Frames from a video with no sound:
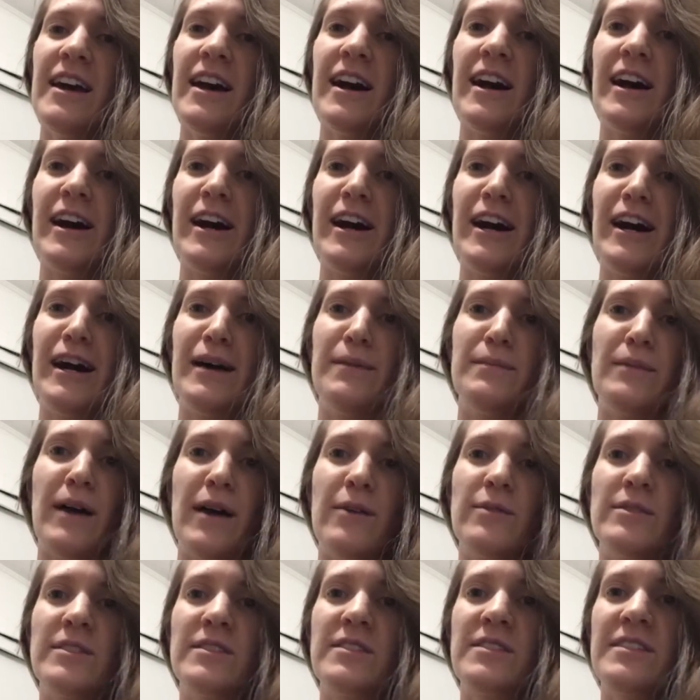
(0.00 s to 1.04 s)
Um,
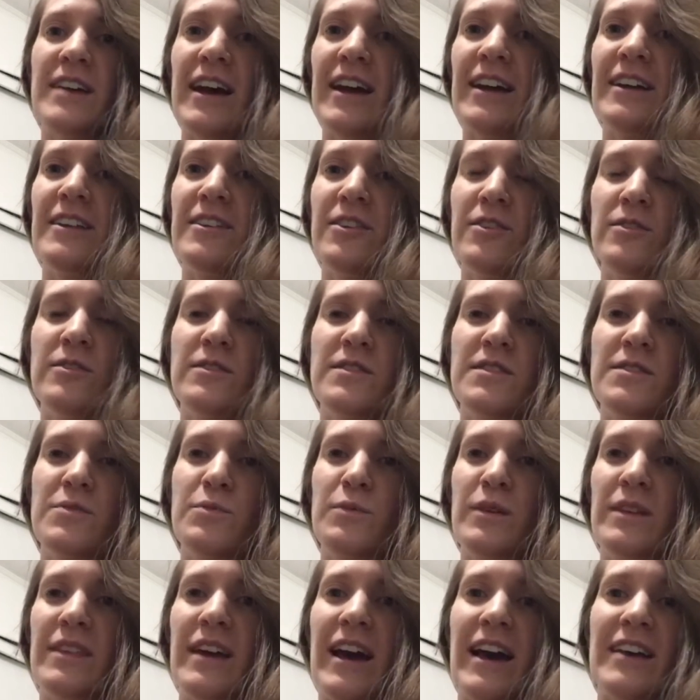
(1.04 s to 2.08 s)
I was diagnosed
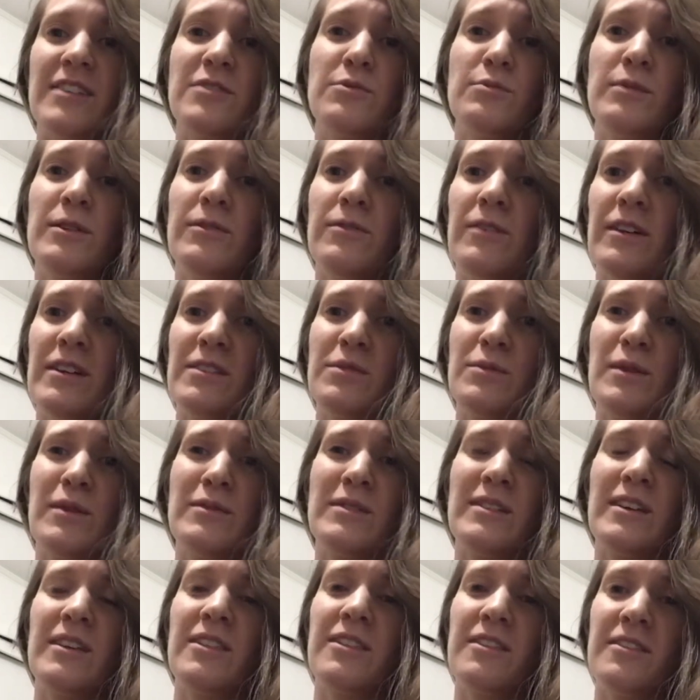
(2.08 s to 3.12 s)
with acid reflux when I
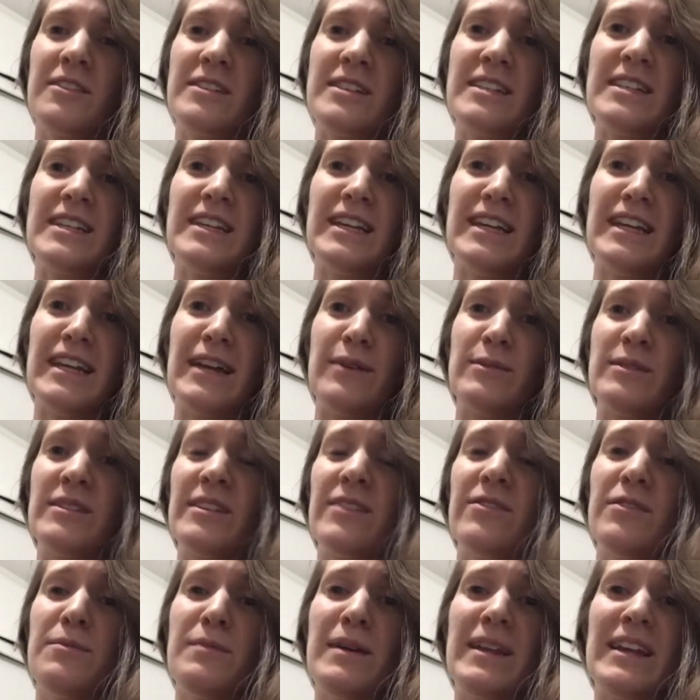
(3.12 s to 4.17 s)
was like thirteen. I was
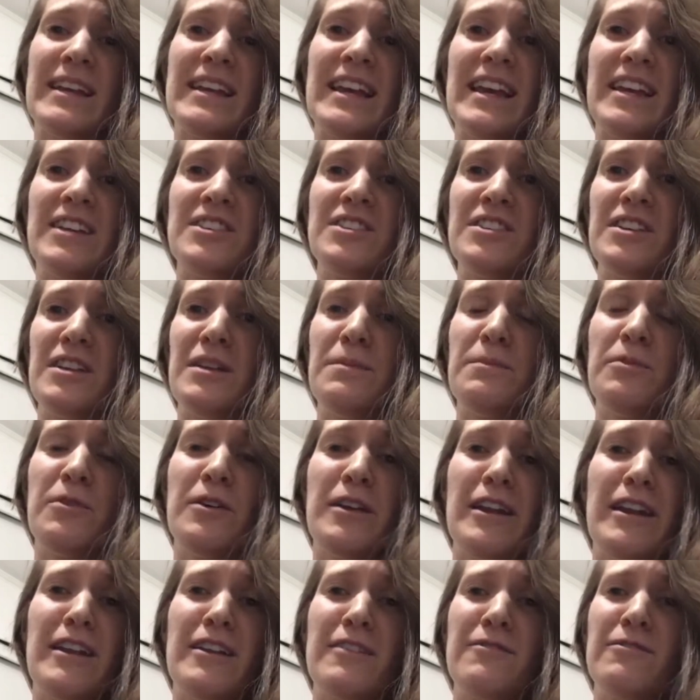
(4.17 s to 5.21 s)
given medication and
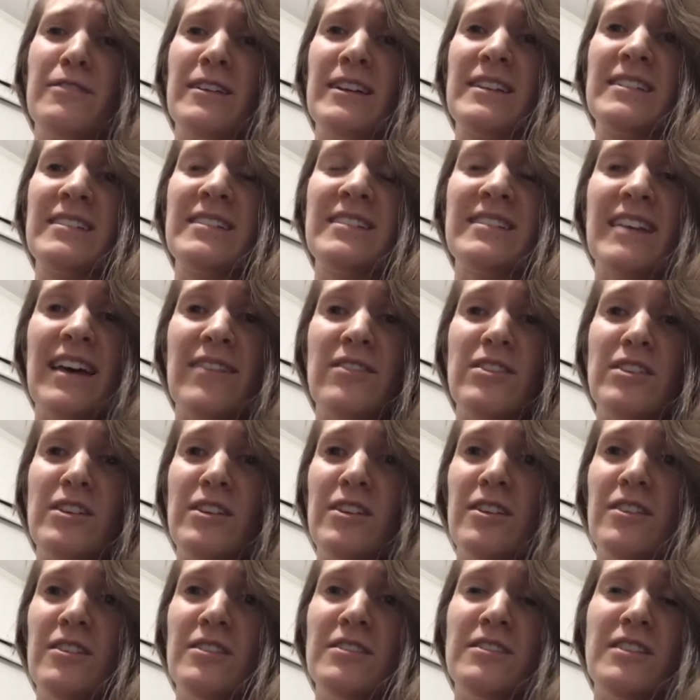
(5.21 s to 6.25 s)
put on it for like seven
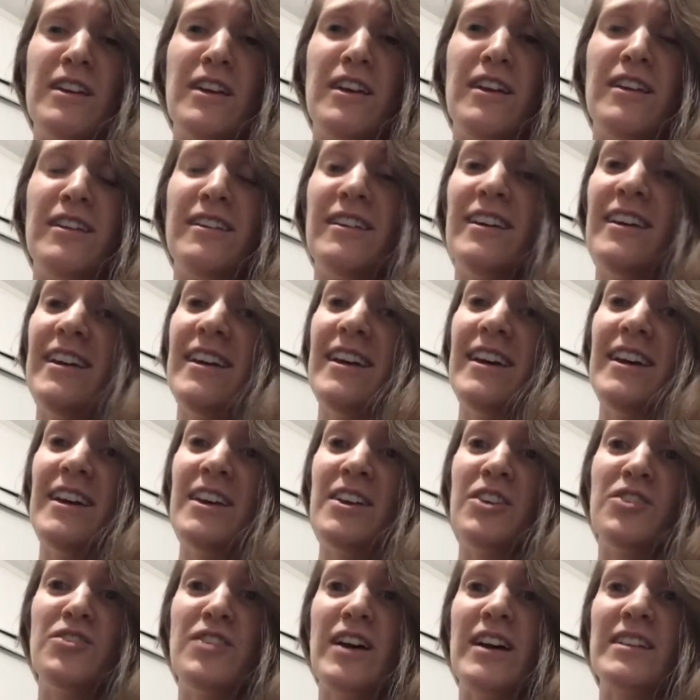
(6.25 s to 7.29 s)
years, and
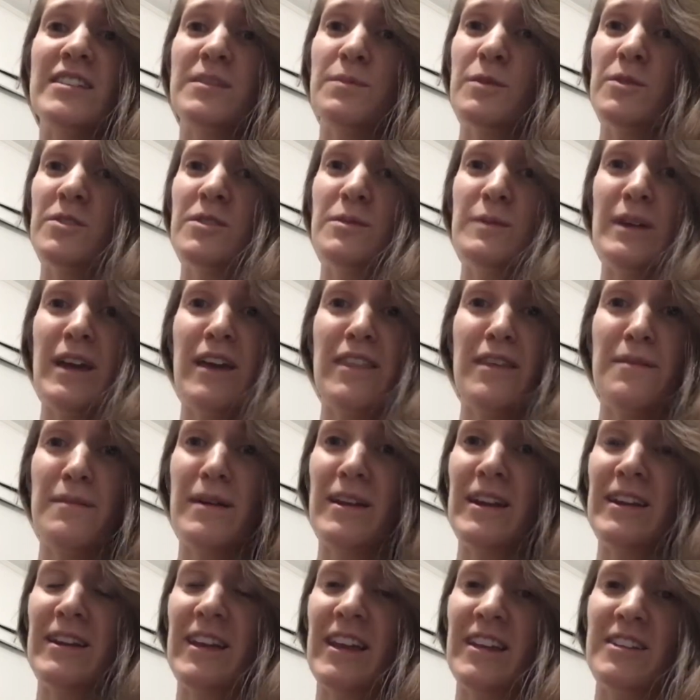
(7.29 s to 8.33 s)
you're not supposed to be on that
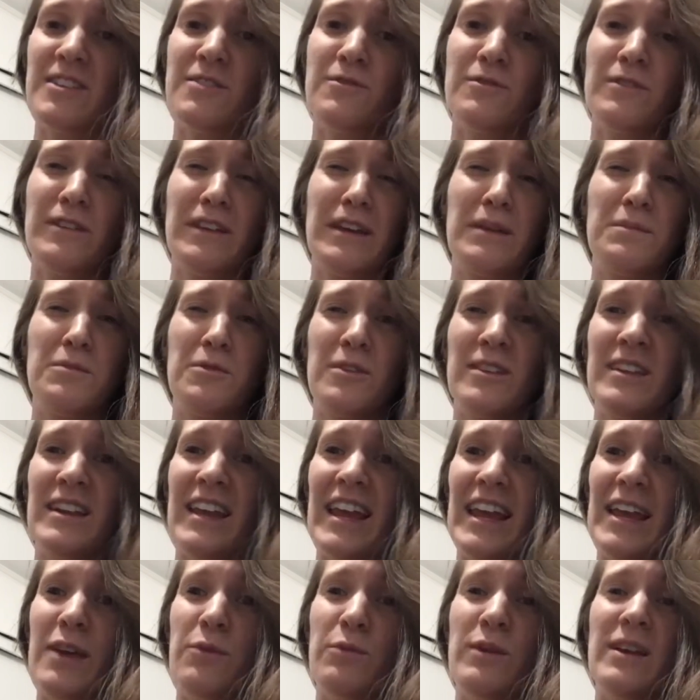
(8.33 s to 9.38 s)
medication for like more than
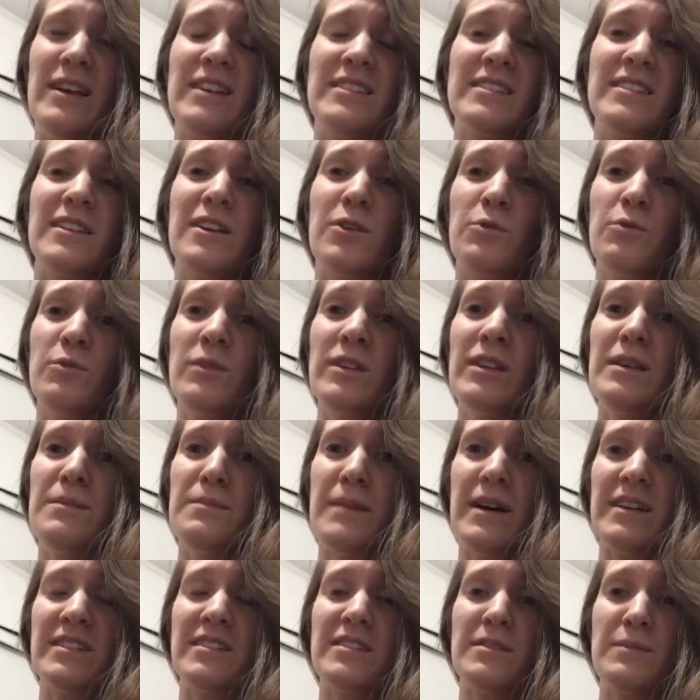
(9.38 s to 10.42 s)
eight weeks, and it really
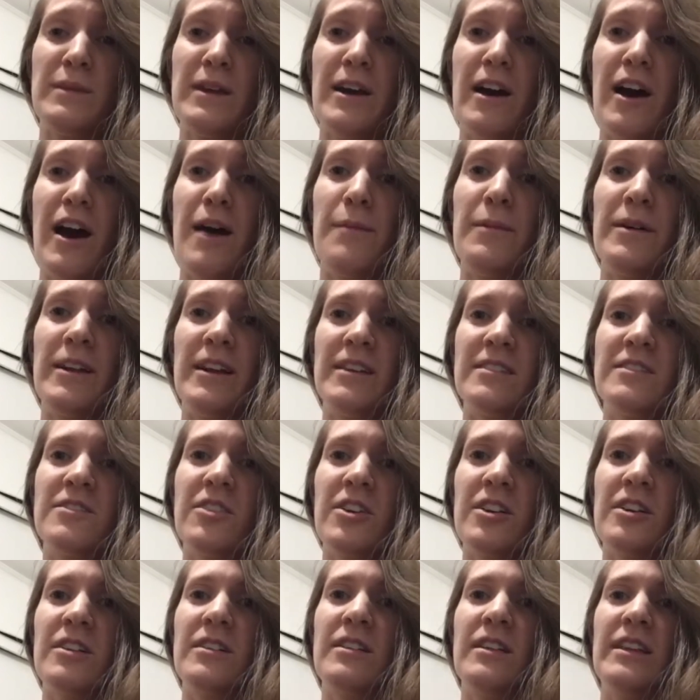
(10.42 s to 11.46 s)
messed me up. And I
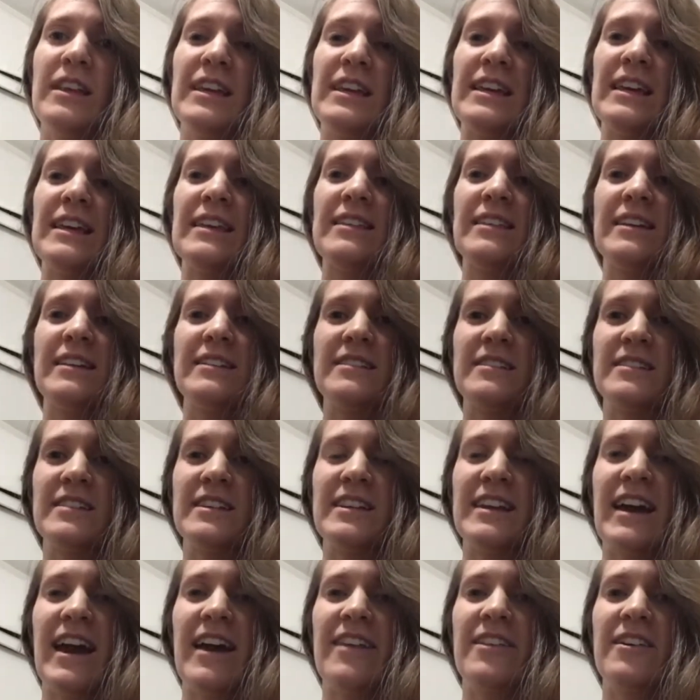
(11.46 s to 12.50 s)
started linking things
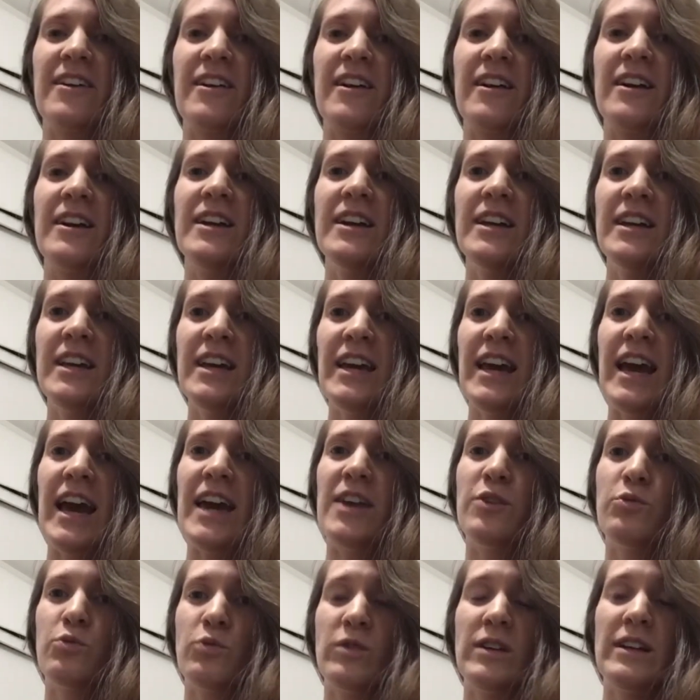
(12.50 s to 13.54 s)
together
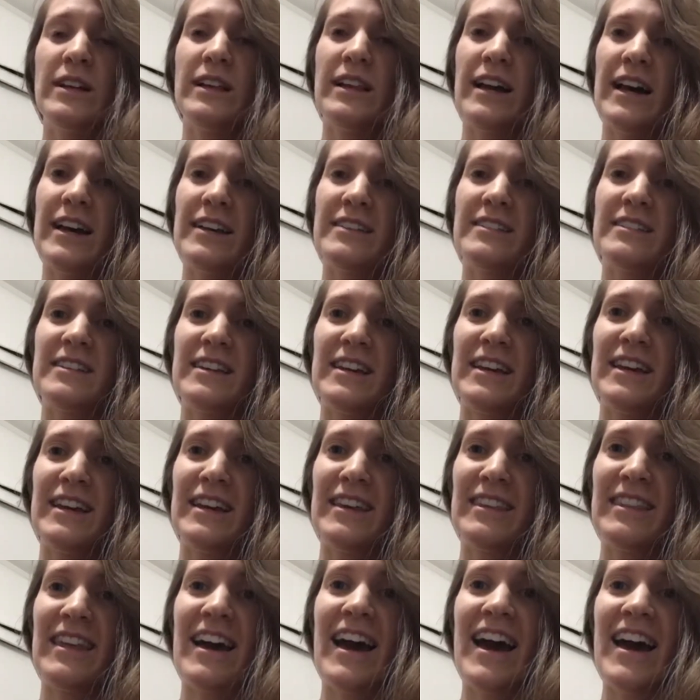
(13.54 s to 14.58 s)
and
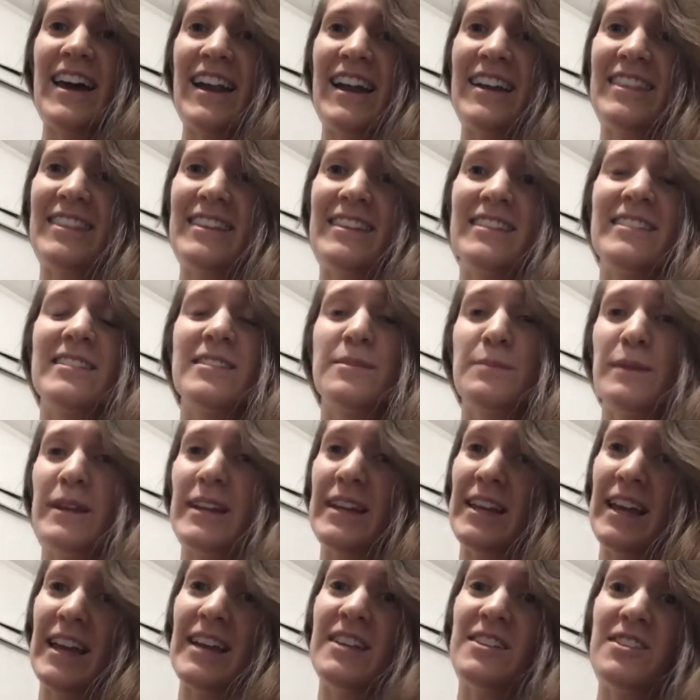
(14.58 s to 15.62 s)
realizing that I think this
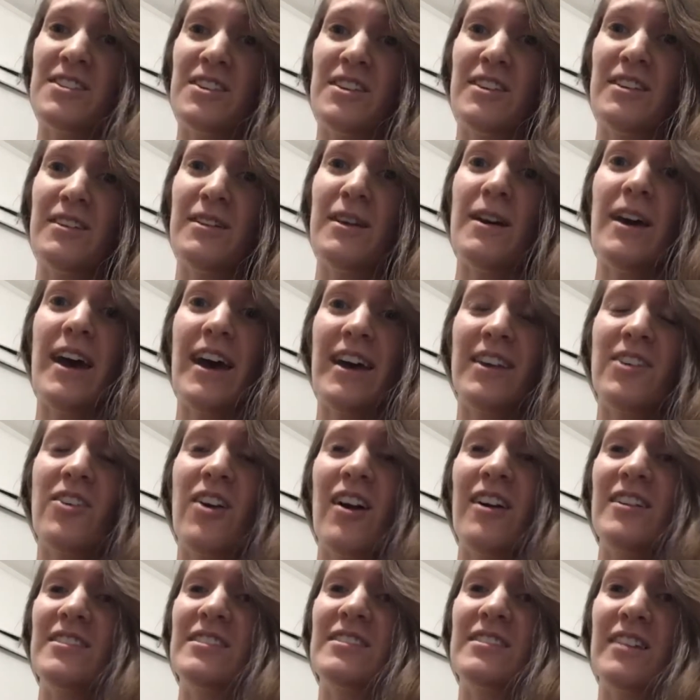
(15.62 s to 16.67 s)
medication had
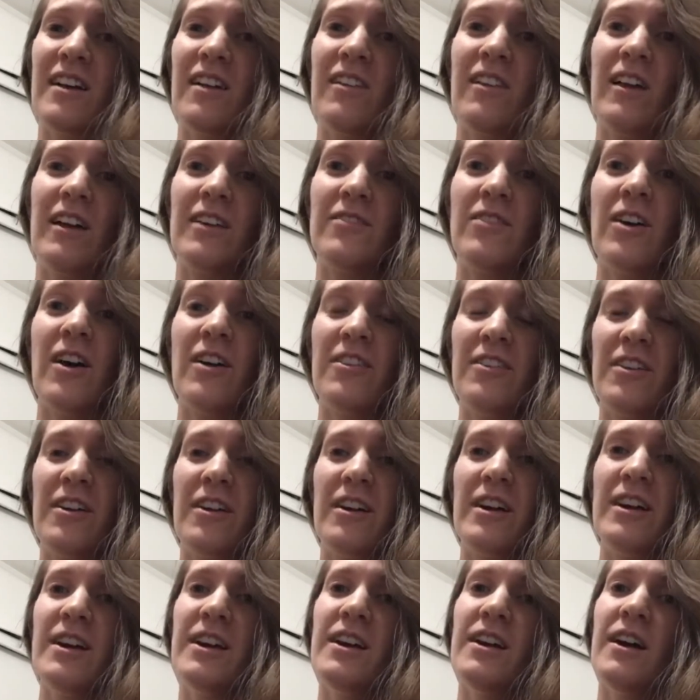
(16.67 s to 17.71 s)
caused a lot of
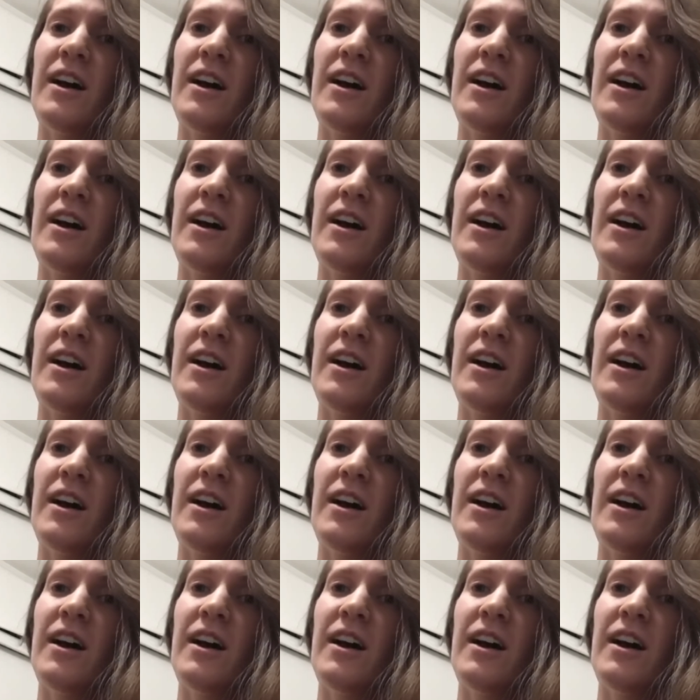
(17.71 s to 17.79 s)
other